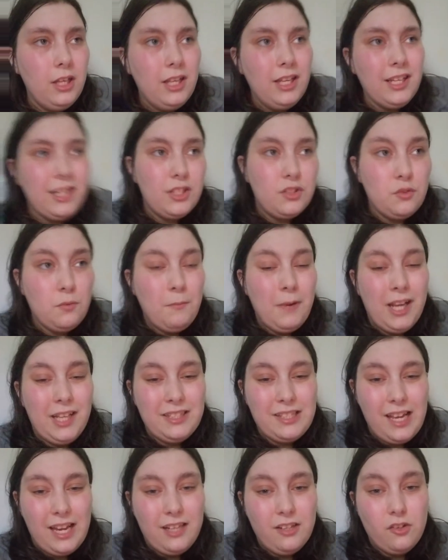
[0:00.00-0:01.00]
Because when my
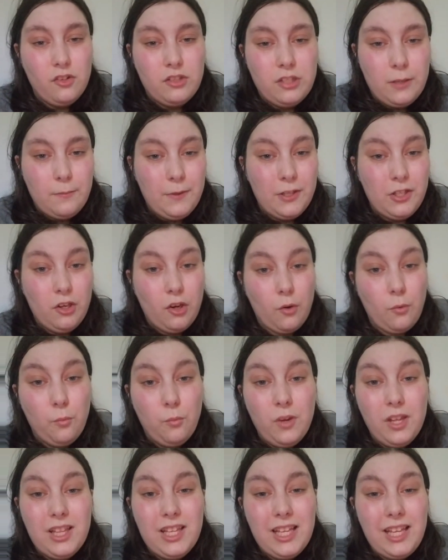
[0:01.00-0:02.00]
anxiety goes up, I talk
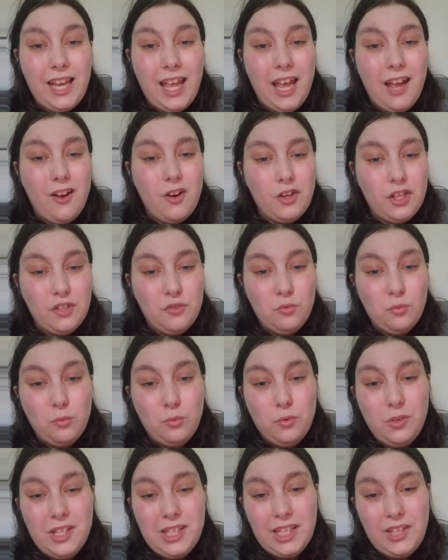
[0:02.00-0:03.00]
really loud
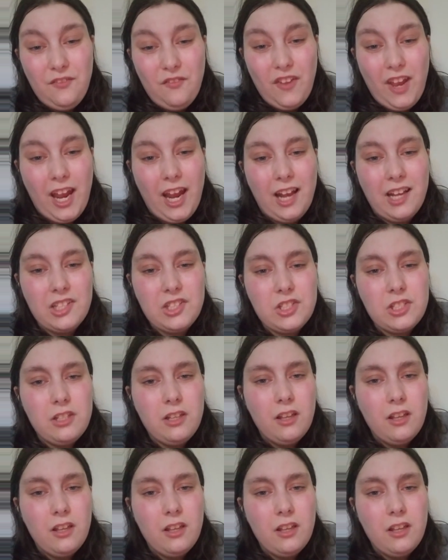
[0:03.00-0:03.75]
and really fast.